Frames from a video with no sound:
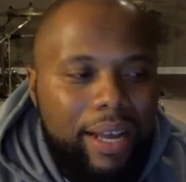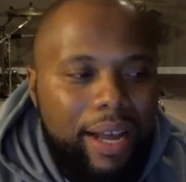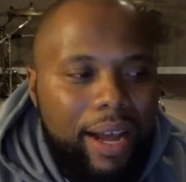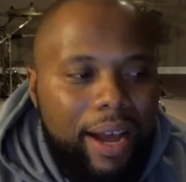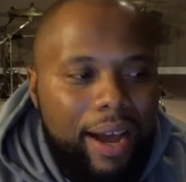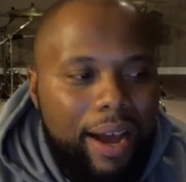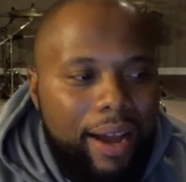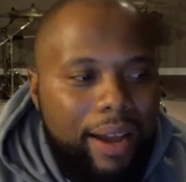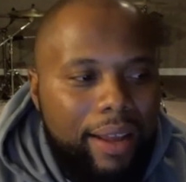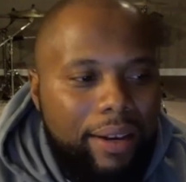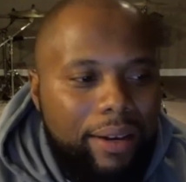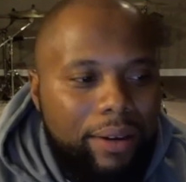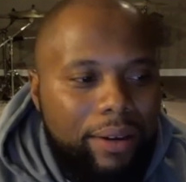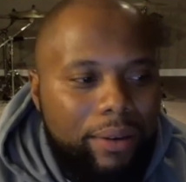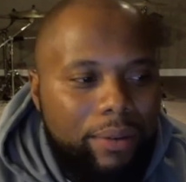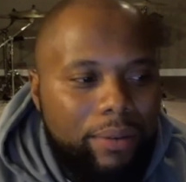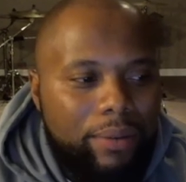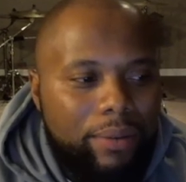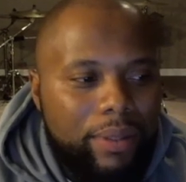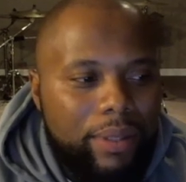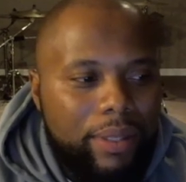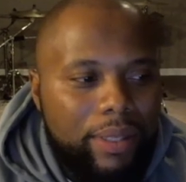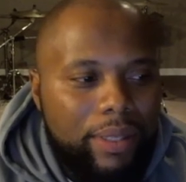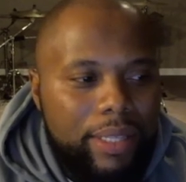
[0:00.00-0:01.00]
I don't
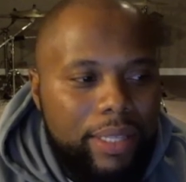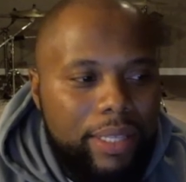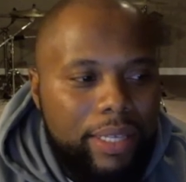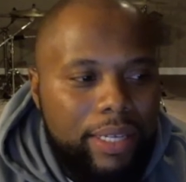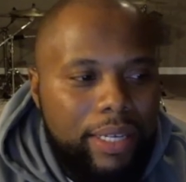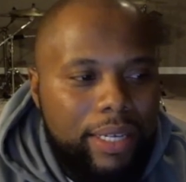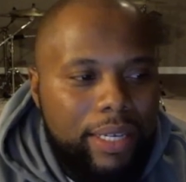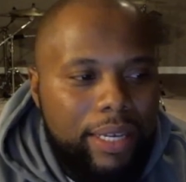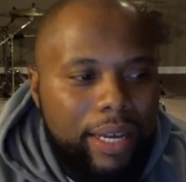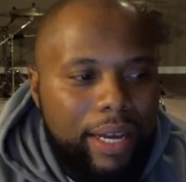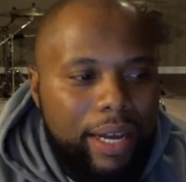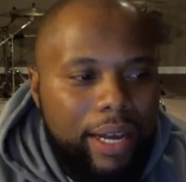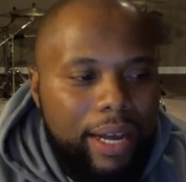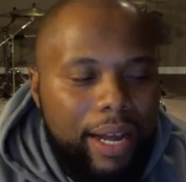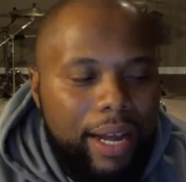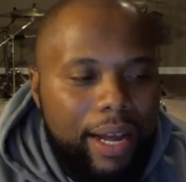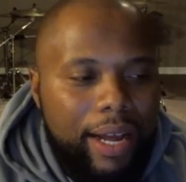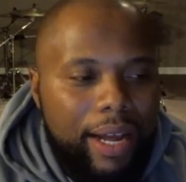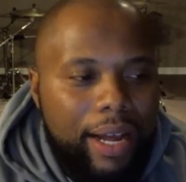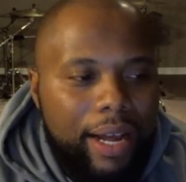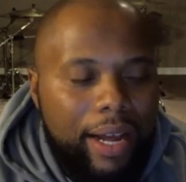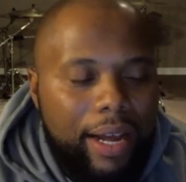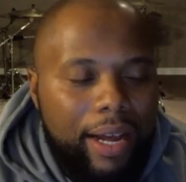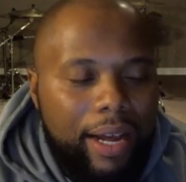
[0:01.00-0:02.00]
think
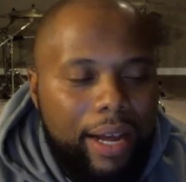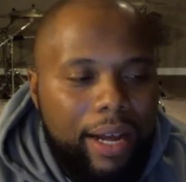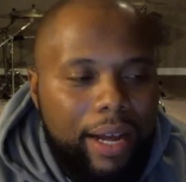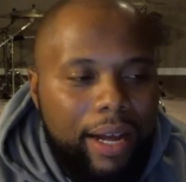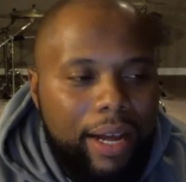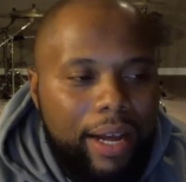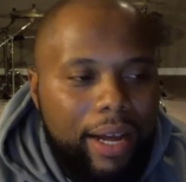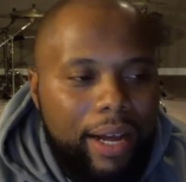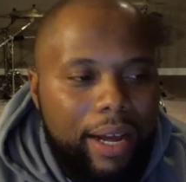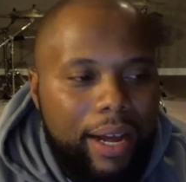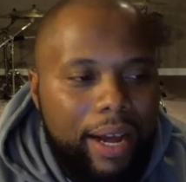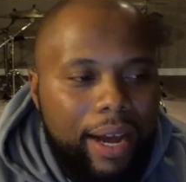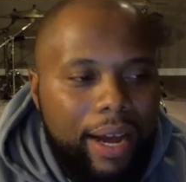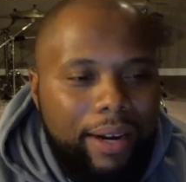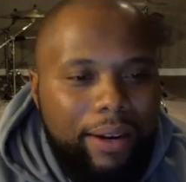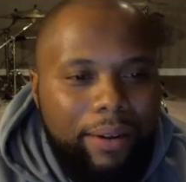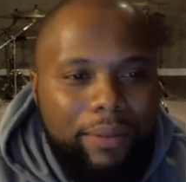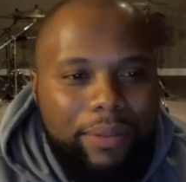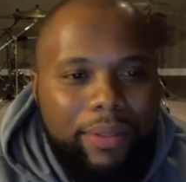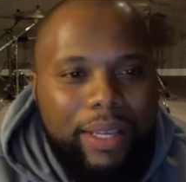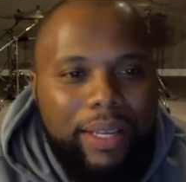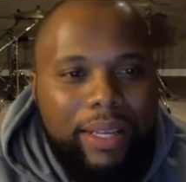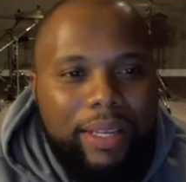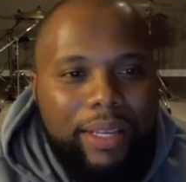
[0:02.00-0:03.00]

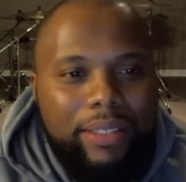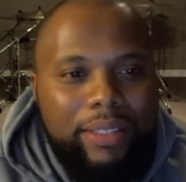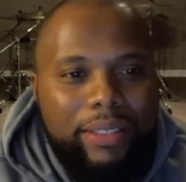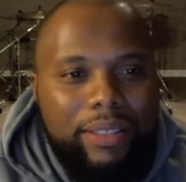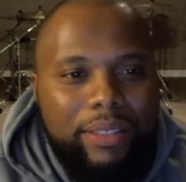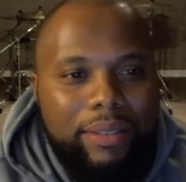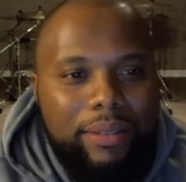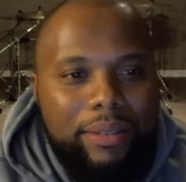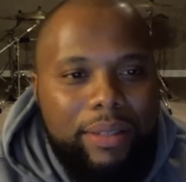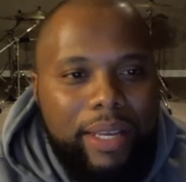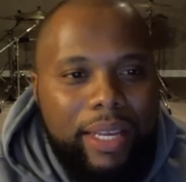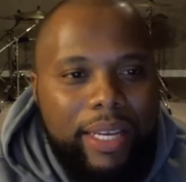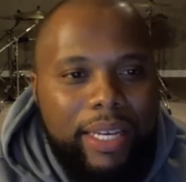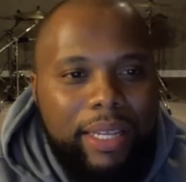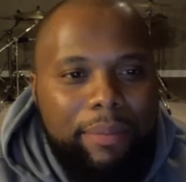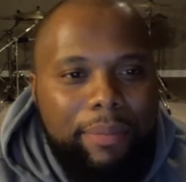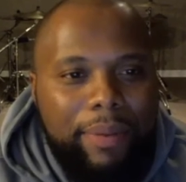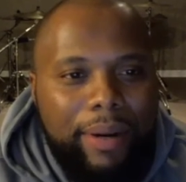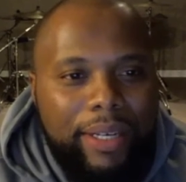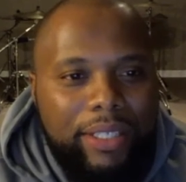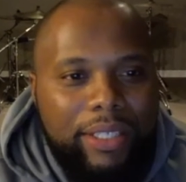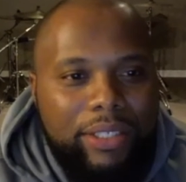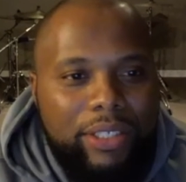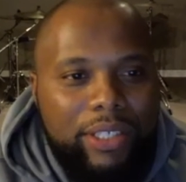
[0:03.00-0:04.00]
it's
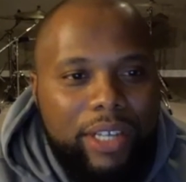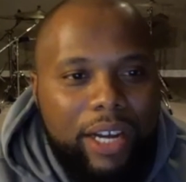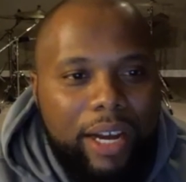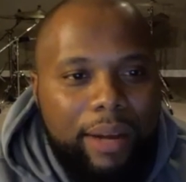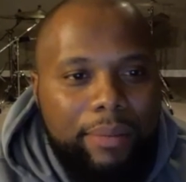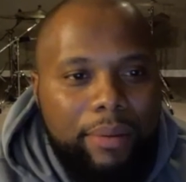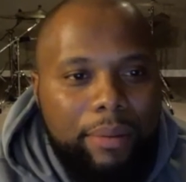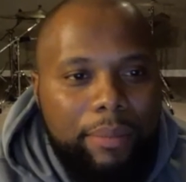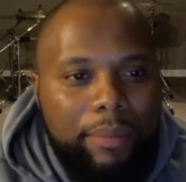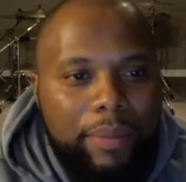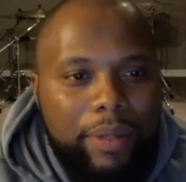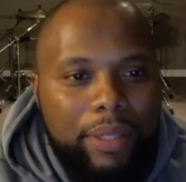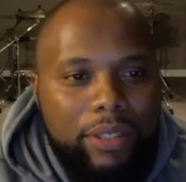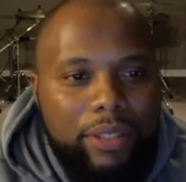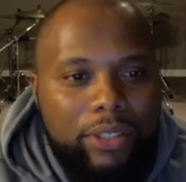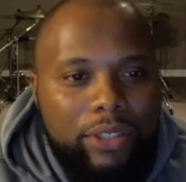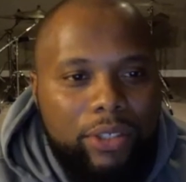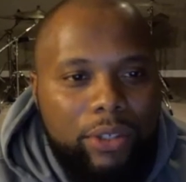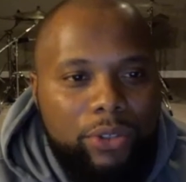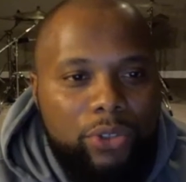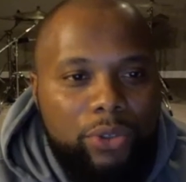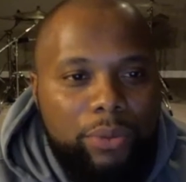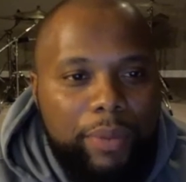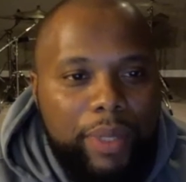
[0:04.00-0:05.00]
anybody's job to be the
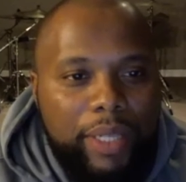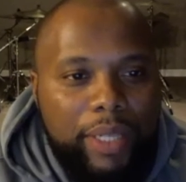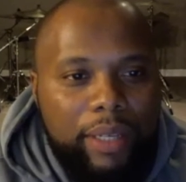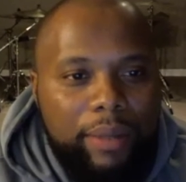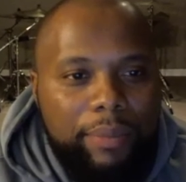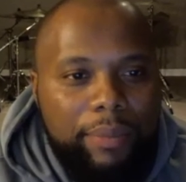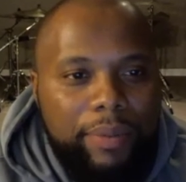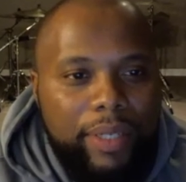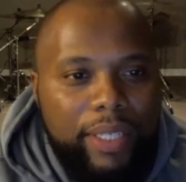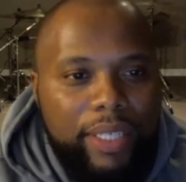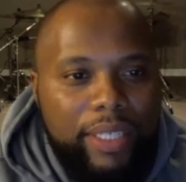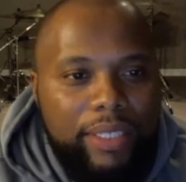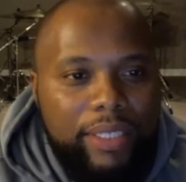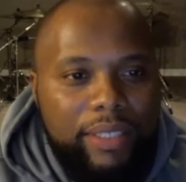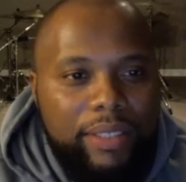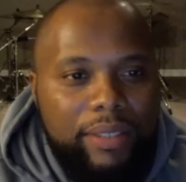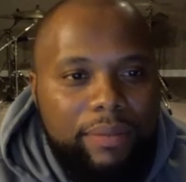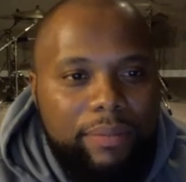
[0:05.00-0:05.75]
social media police.